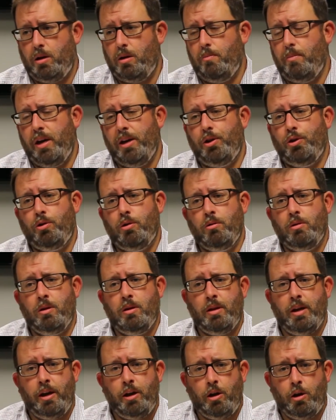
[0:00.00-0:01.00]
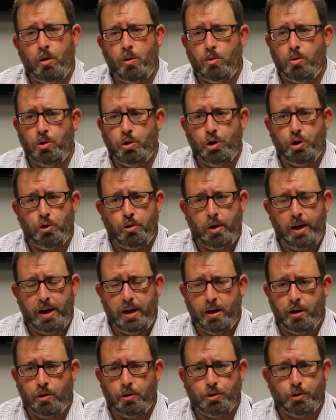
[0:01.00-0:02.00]
to make sure that they go to your
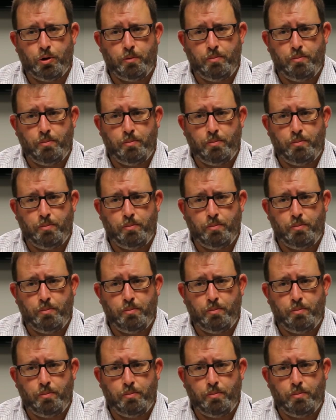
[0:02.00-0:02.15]
heirs or